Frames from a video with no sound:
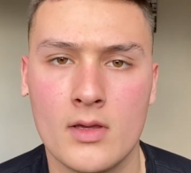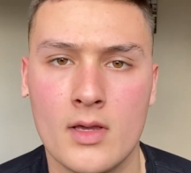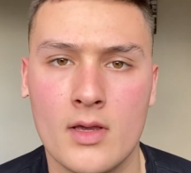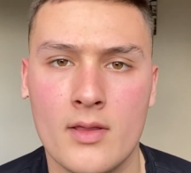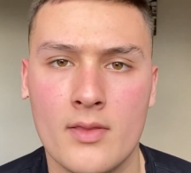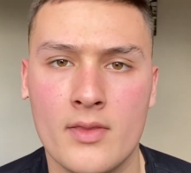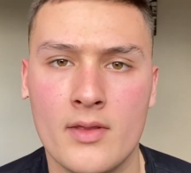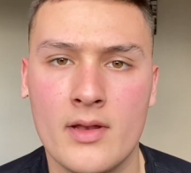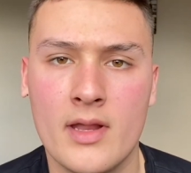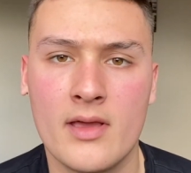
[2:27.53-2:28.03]

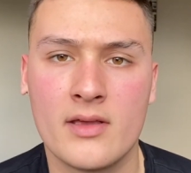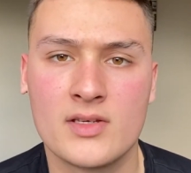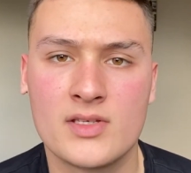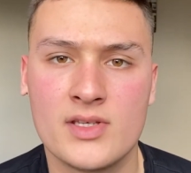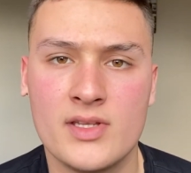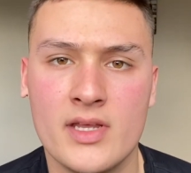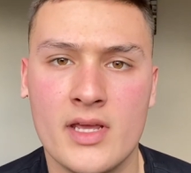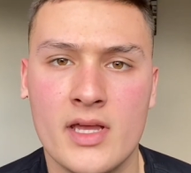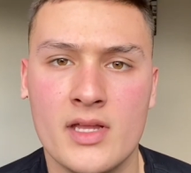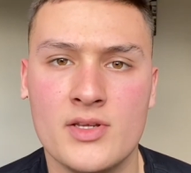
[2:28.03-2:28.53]
The next
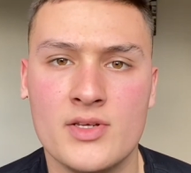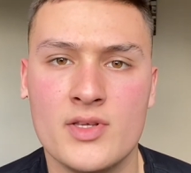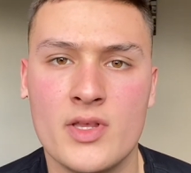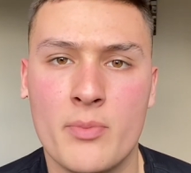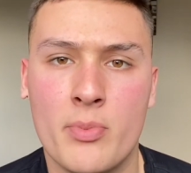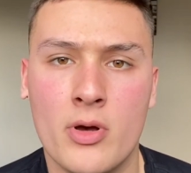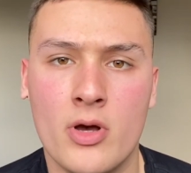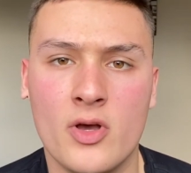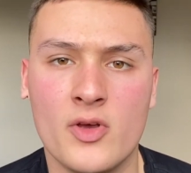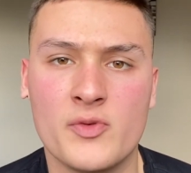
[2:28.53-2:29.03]
stage is the
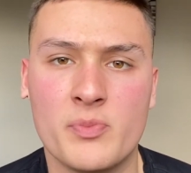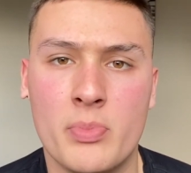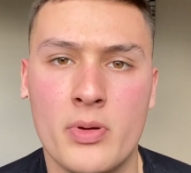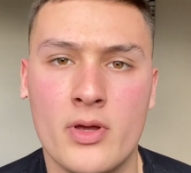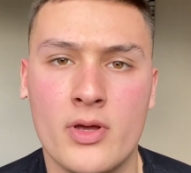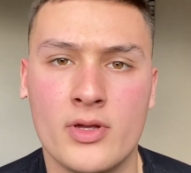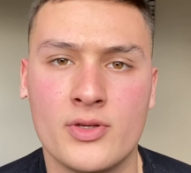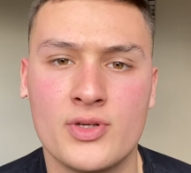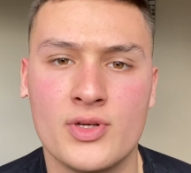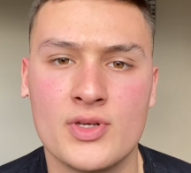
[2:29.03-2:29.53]

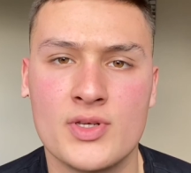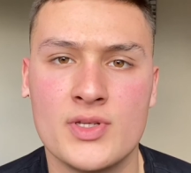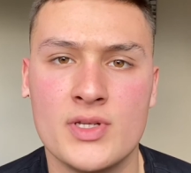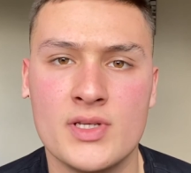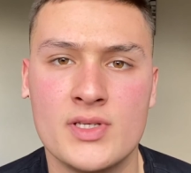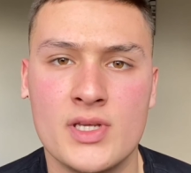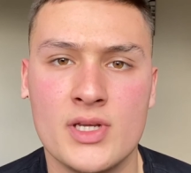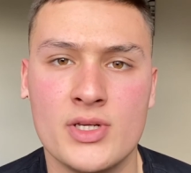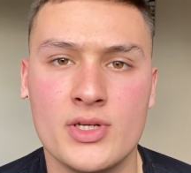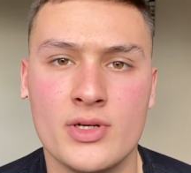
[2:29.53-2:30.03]
post-purchase
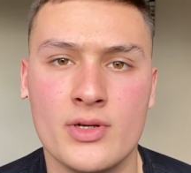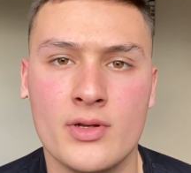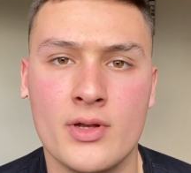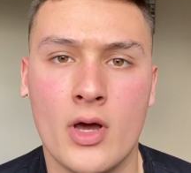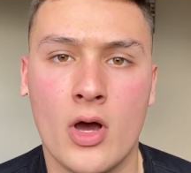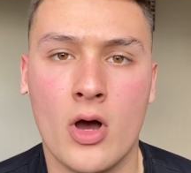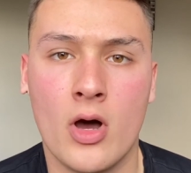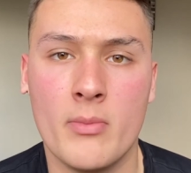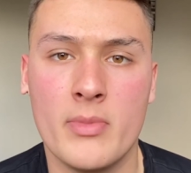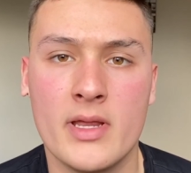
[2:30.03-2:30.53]
decision
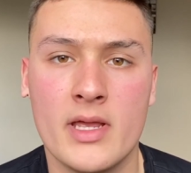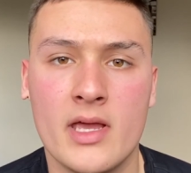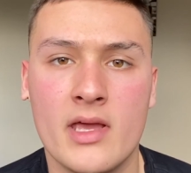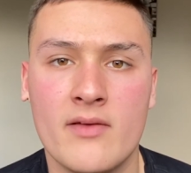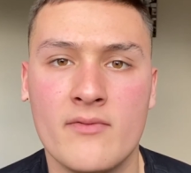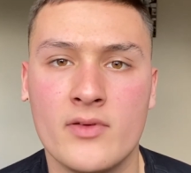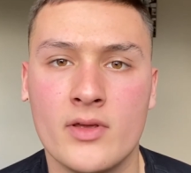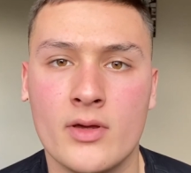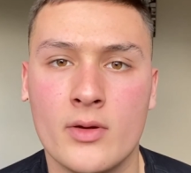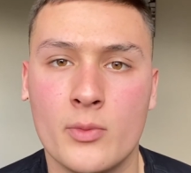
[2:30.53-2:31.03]
or behaviour,